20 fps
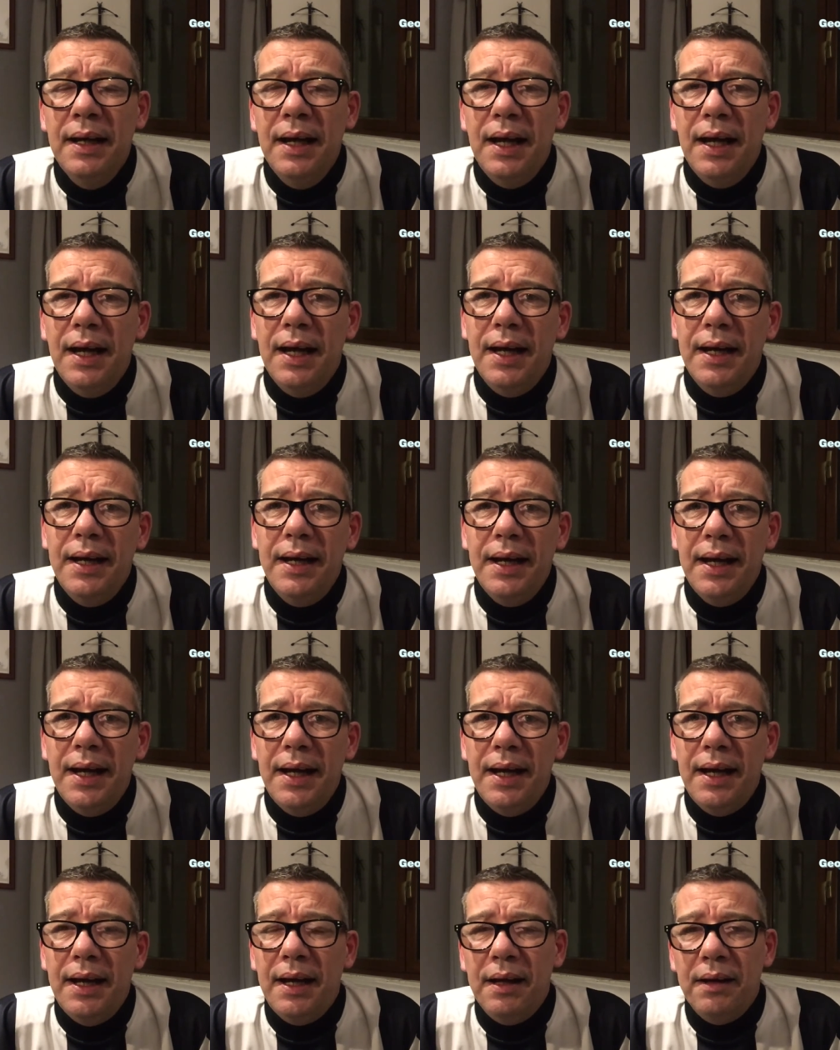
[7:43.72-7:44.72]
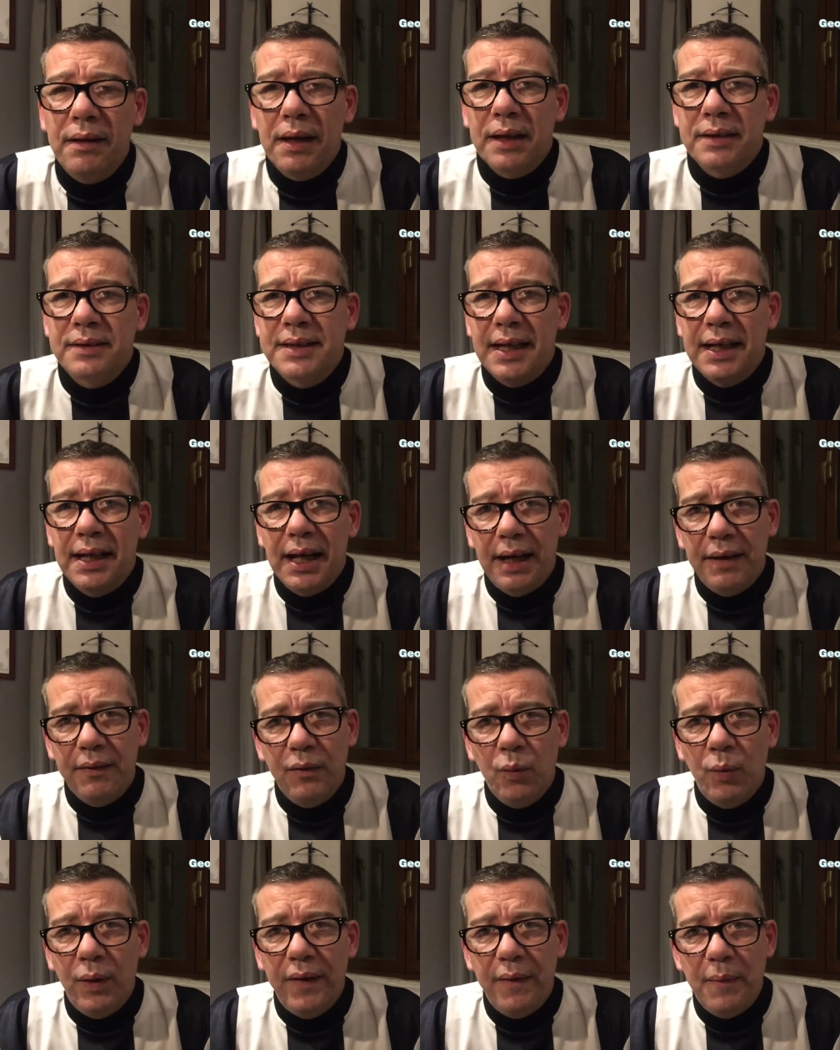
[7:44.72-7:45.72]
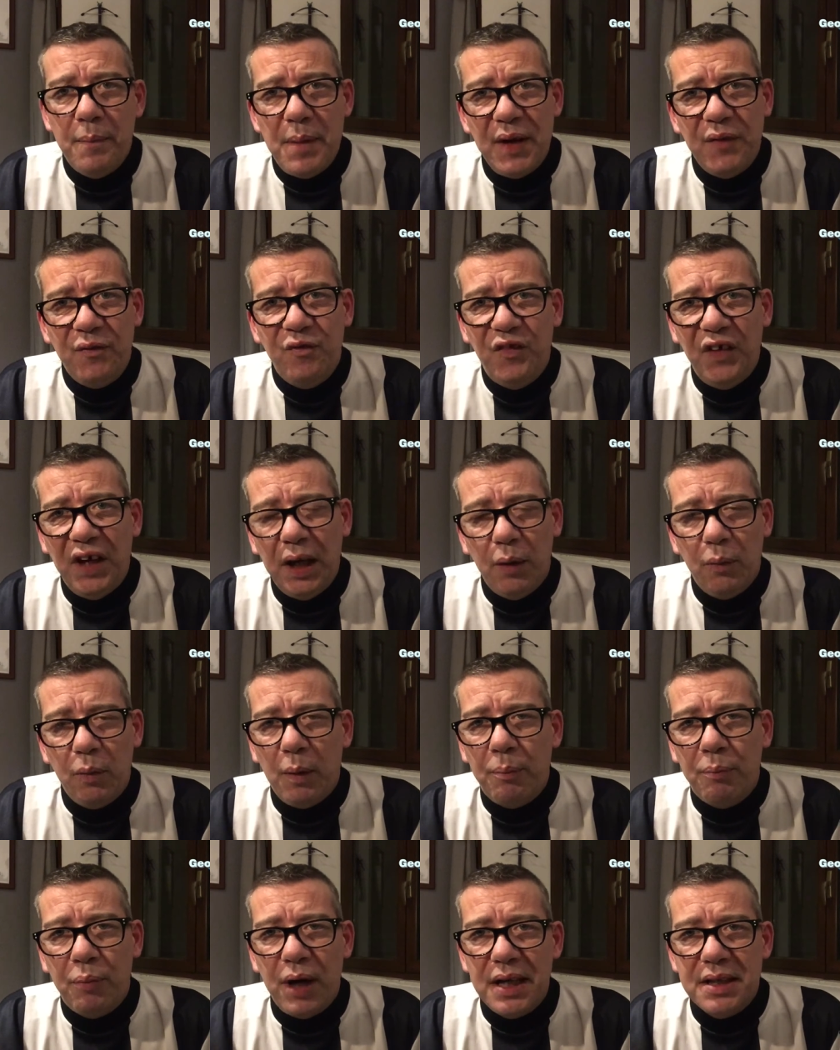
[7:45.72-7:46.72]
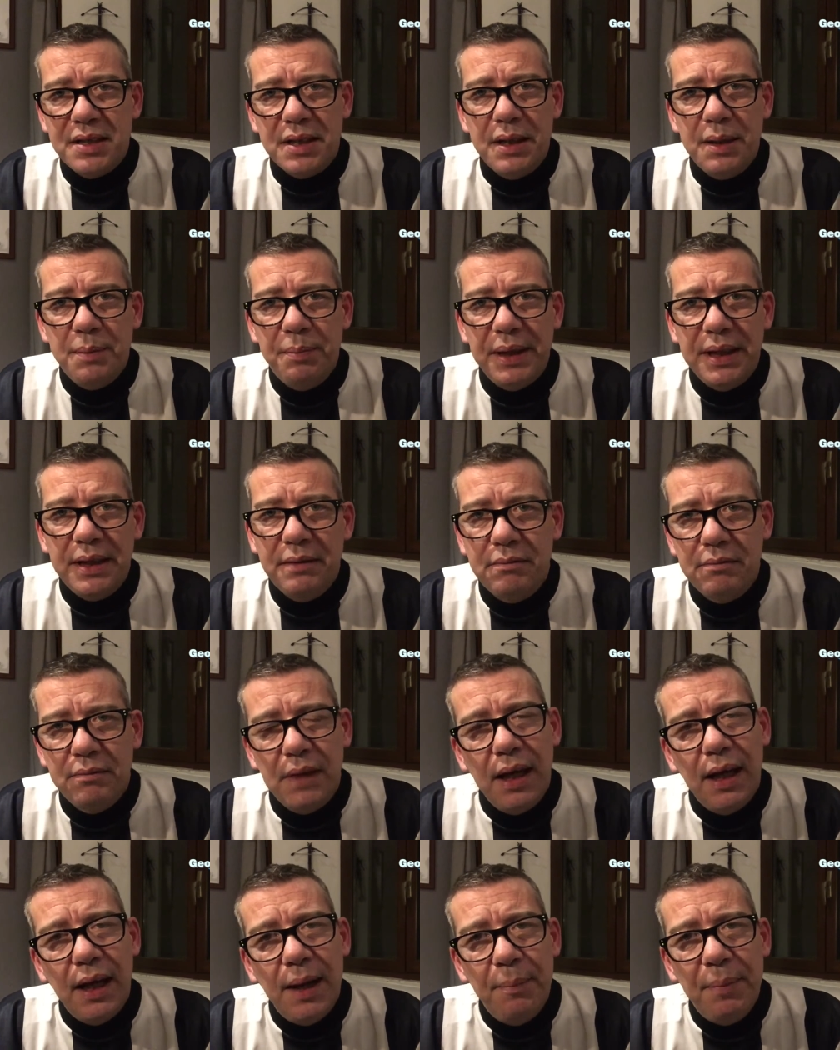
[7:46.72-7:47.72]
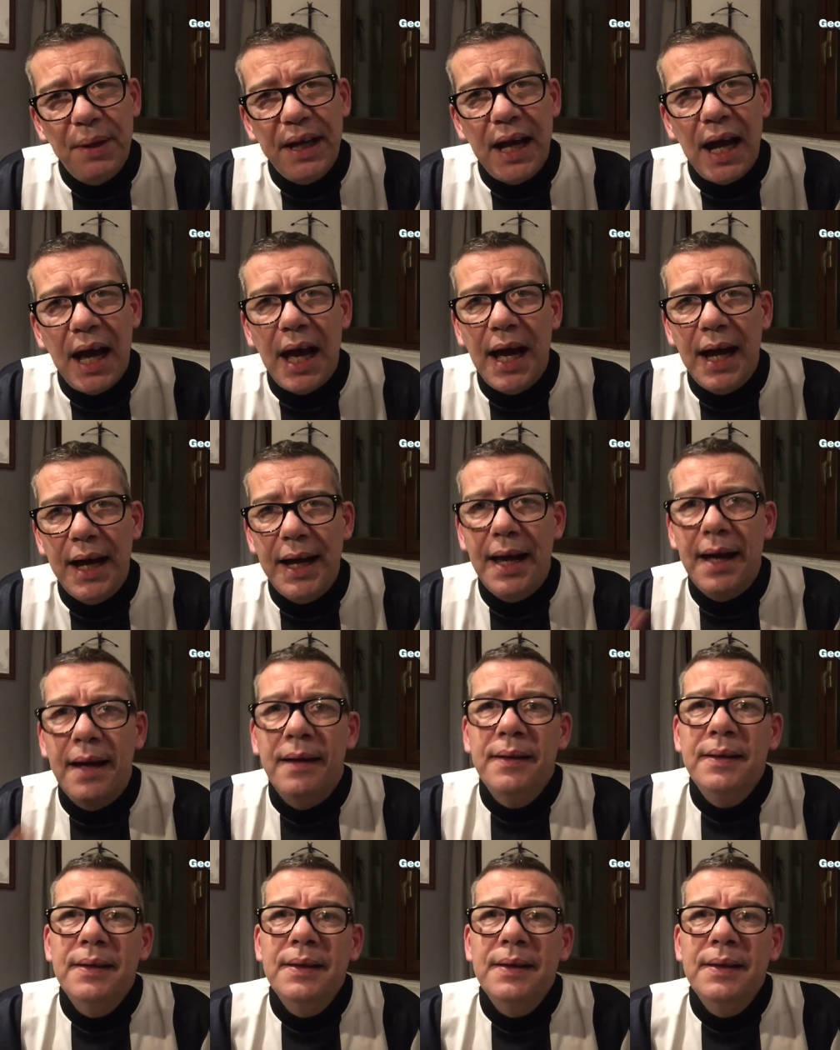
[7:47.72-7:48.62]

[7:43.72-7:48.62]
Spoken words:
and I did like the way the midfield were pressing a bit higher,